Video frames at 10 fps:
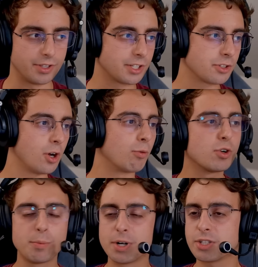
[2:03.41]
This is all
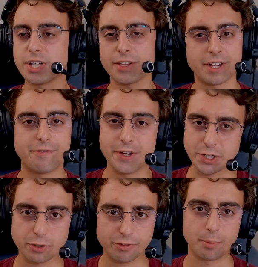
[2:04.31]
rumors, nothing
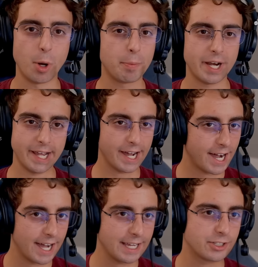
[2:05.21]
official from
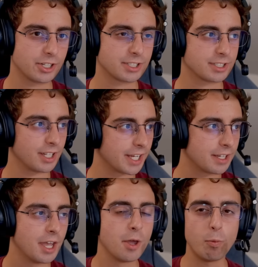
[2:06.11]
OpenAI, just
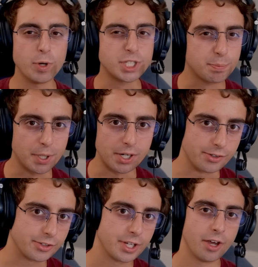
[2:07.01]
like
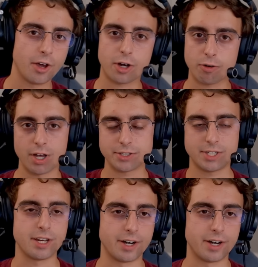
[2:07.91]
whispers across the